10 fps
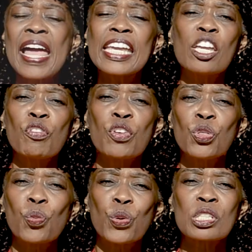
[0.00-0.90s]
interview
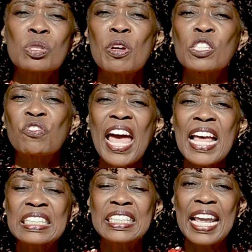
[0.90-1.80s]
the world's most
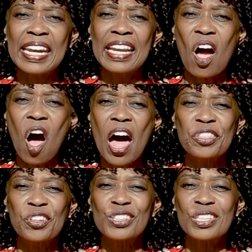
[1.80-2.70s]
fascinating
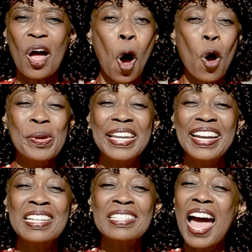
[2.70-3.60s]
authors, all
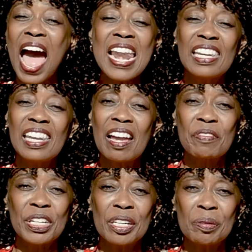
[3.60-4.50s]
because I love
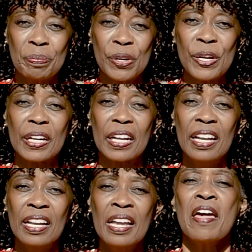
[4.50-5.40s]
a good book.
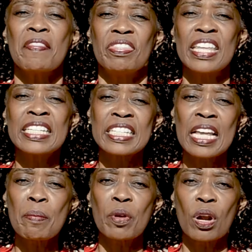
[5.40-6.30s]
This
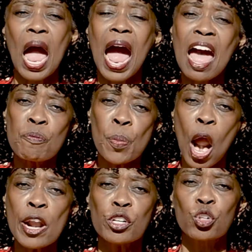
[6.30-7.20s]
summer, I
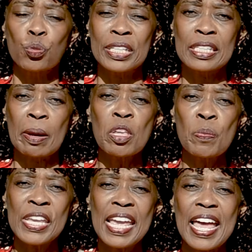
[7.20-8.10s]
partnered with
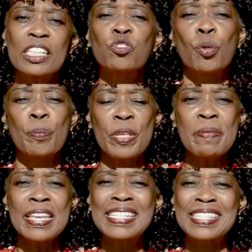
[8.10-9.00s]
WPS for
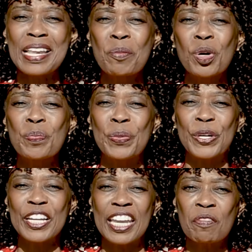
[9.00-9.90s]
Beebe's Summer
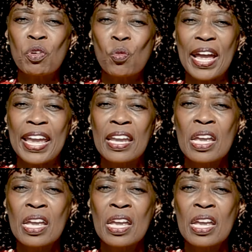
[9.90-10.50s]
Book Giveaway.